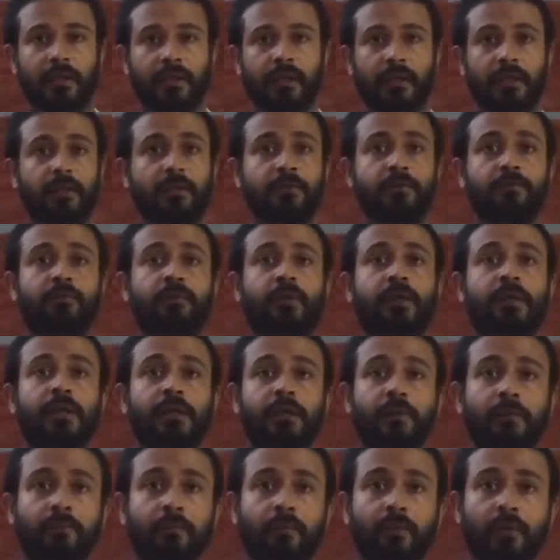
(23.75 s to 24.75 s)
It is very
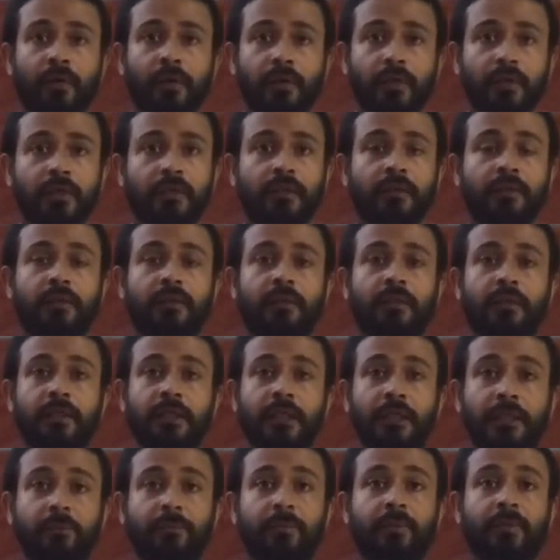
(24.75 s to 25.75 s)
important in the
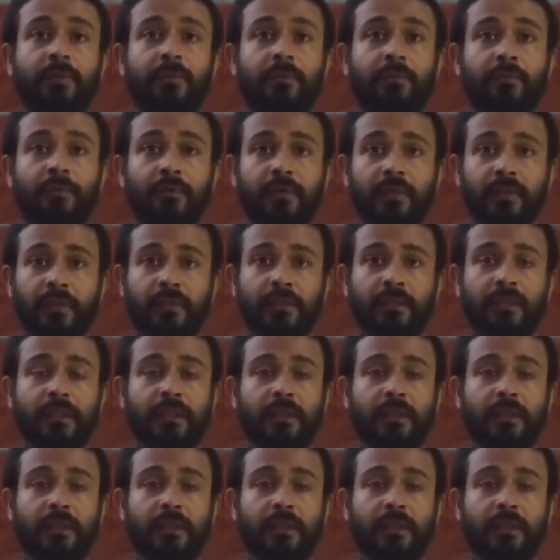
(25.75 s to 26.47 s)
deep breath.